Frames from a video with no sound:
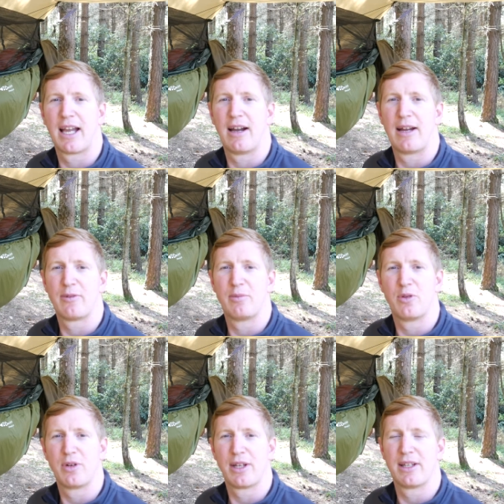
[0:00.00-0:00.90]
out every
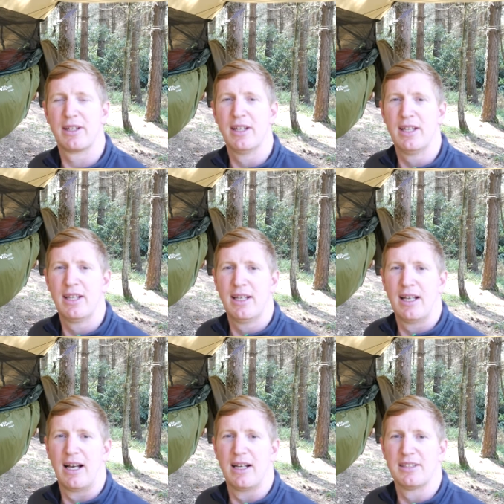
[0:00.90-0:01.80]
morning
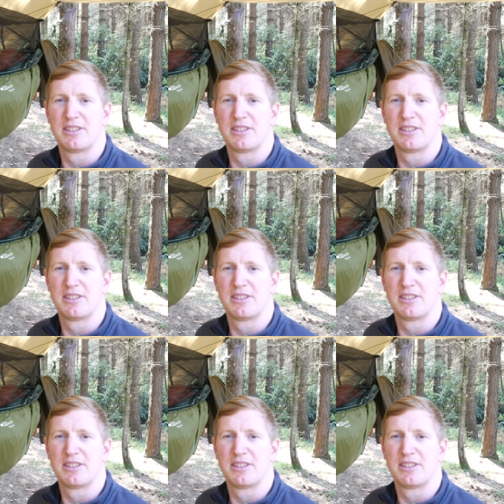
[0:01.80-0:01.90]
and